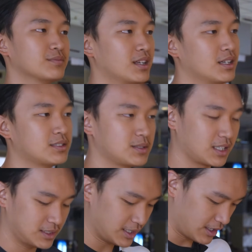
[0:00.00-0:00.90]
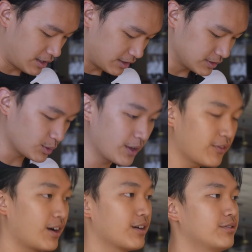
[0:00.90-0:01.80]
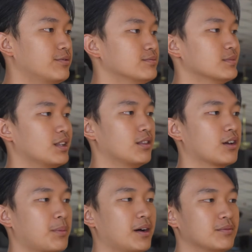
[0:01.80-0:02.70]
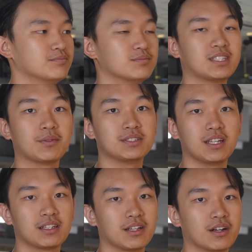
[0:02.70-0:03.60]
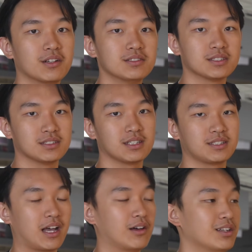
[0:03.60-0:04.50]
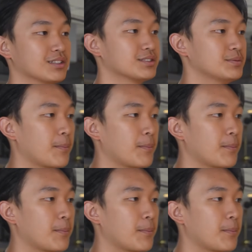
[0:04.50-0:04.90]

So I'm just going to stand on 25, look about 17 at the arrows, and let's see how it looks.